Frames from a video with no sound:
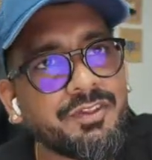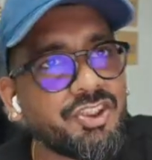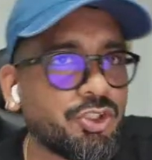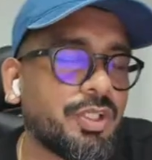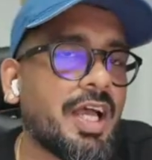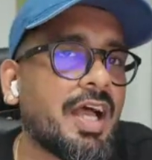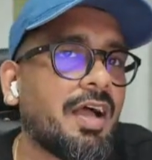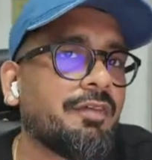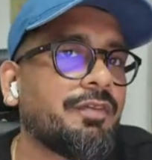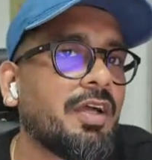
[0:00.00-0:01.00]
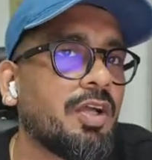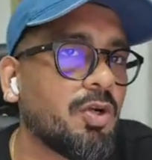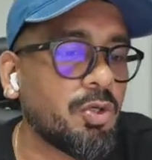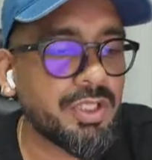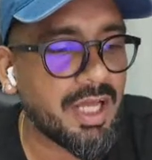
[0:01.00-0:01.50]
should have,
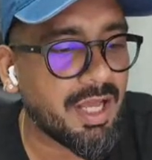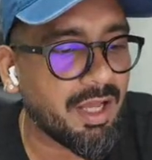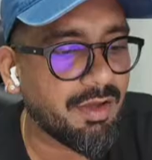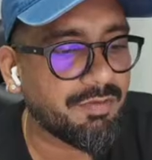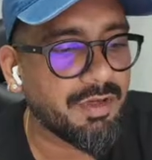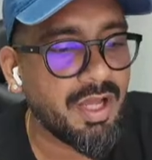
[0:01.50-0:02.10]
could have,